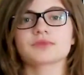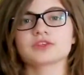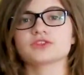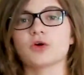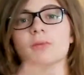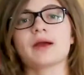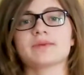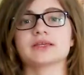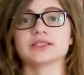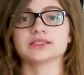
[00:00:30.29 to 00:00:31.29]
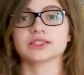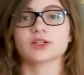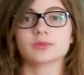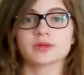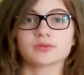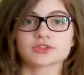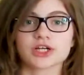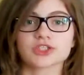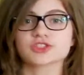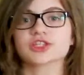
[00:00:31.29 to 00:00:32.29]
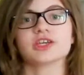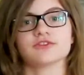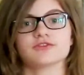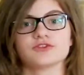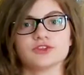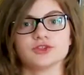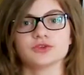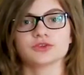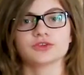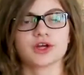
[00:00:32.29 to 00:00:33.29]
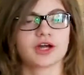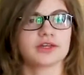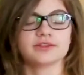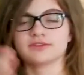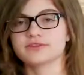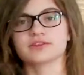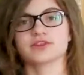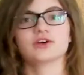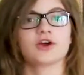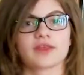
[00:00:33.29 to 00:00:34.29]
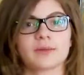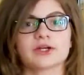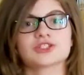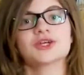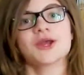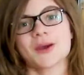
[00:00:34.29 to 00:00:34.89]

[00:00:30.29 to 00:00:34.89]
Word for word: so it might be a little bit more challenging if you're not into guitar that much.